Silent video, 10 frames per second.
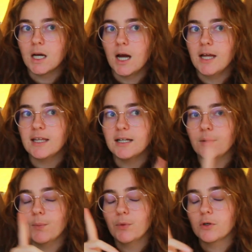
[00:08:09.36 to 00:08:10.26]
I
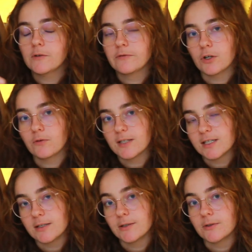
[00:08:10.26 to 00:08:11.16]
then moved over
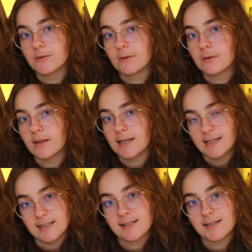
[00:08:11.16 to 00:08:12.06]
to the
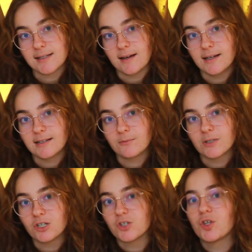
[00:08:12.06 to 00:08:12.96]
east side,
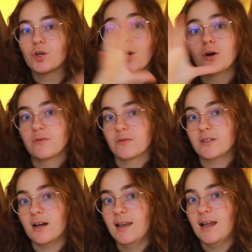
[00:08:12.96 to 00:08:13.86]
which is the Gulf of
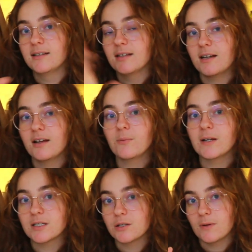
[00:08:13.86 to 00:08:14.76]
Thailand, and I
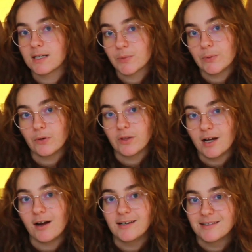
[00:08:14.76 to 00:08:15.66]
went to explore the
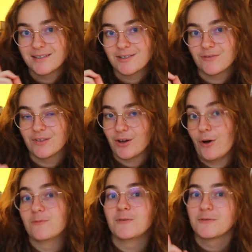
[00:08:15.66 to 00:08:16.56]
islands of the
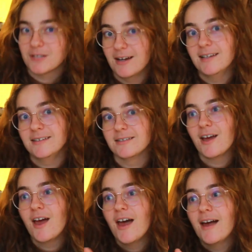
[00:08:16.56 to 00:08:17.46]
Gulf of Thailand.
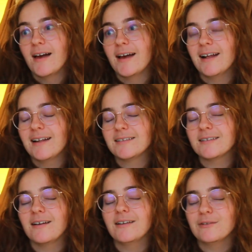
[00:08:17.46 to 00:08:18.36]
And
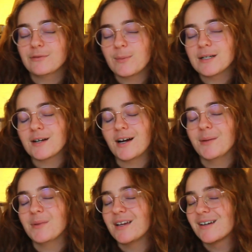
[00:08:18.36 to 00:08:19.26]
I loved my
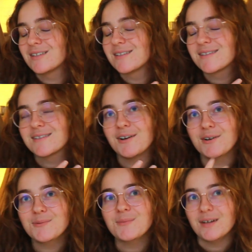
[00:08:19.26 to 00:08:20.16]
time here
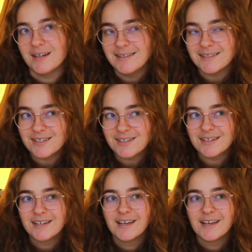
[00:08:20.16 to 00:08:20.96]
so much.